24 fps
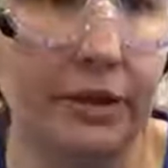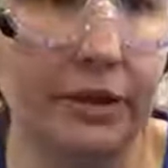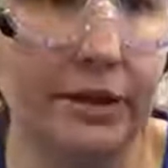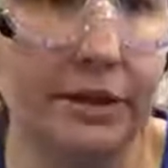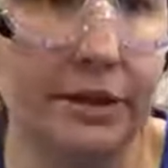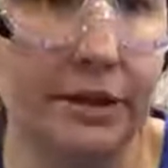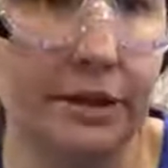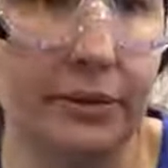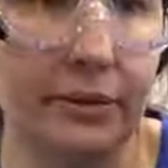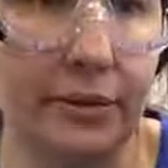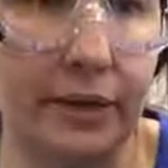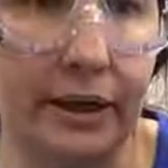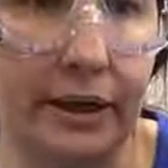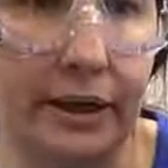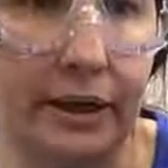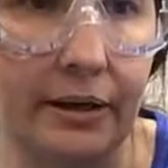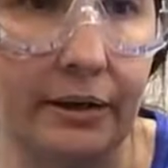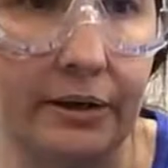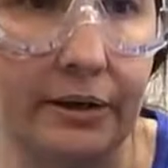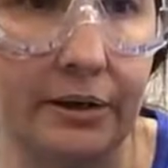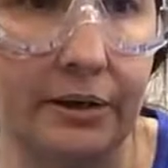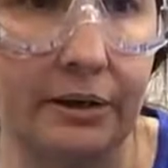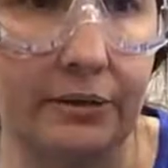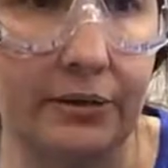see right now the
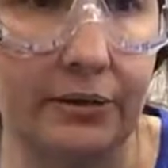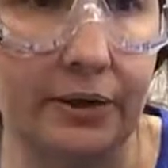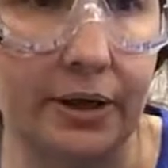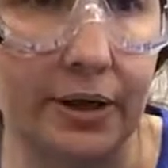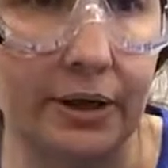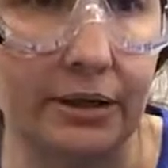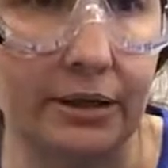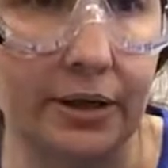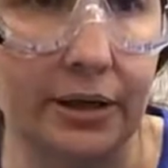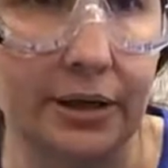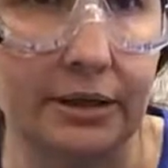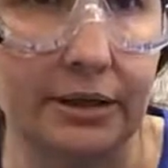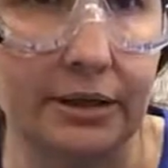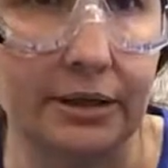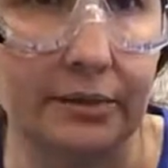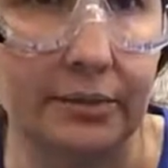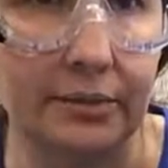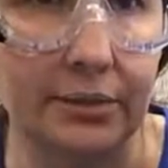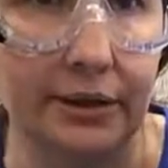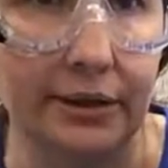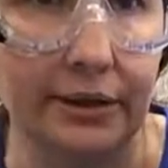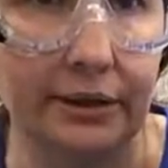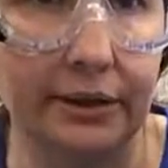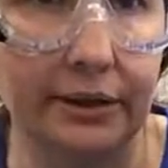silver nitrate is
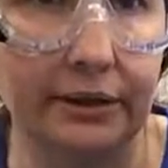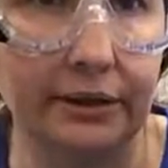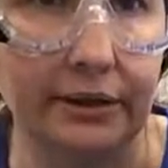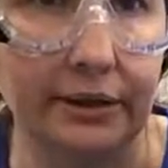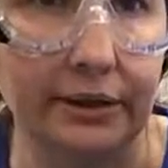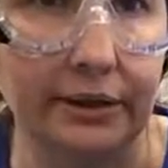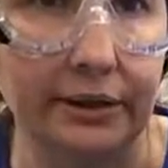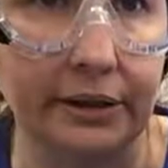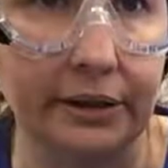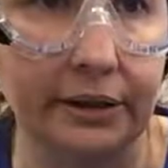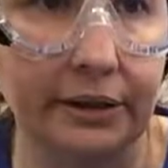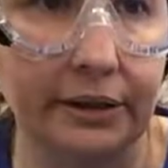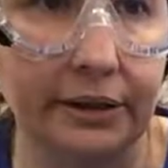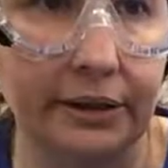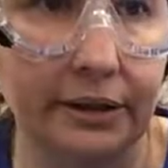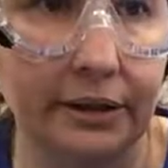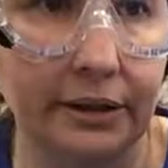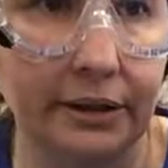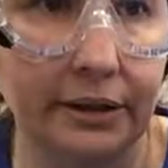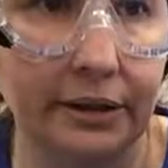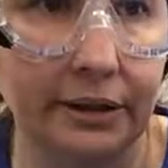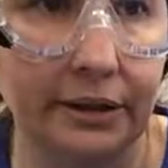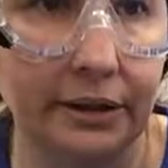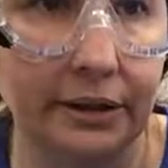completely clear
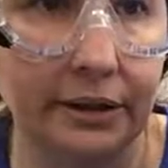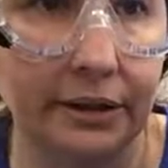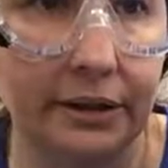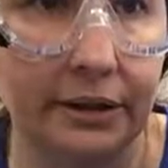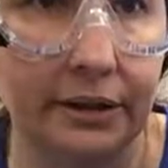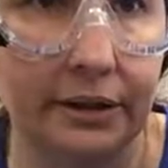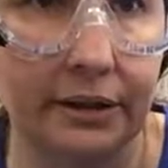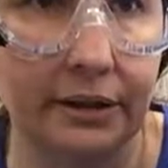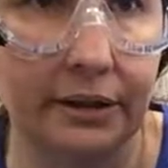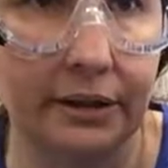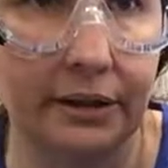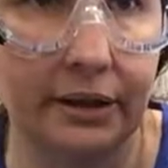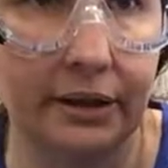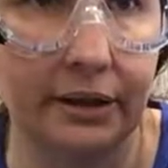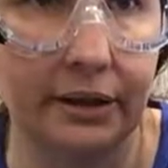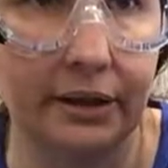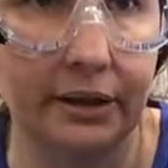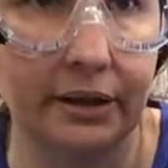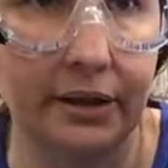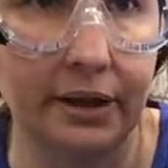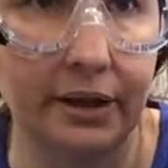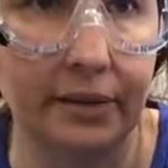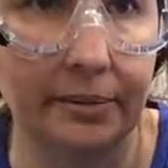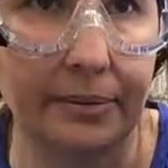and the
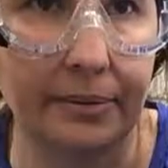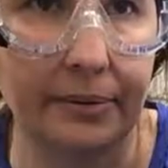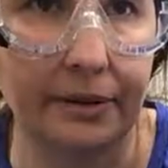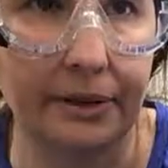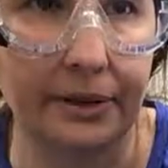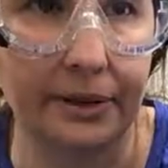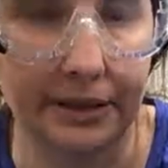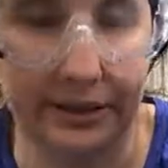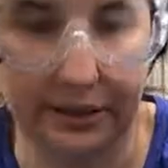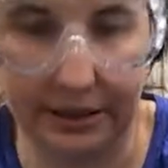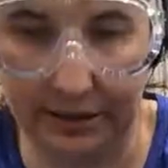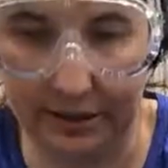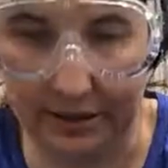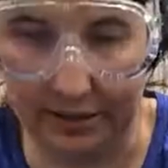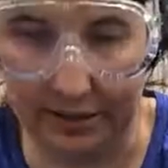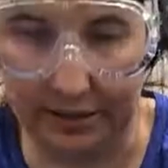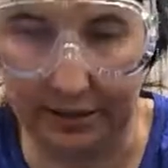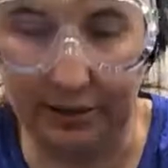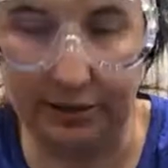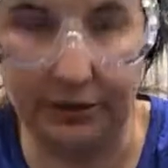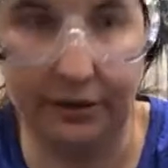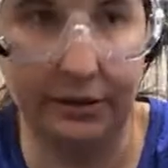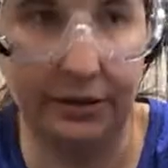copper is still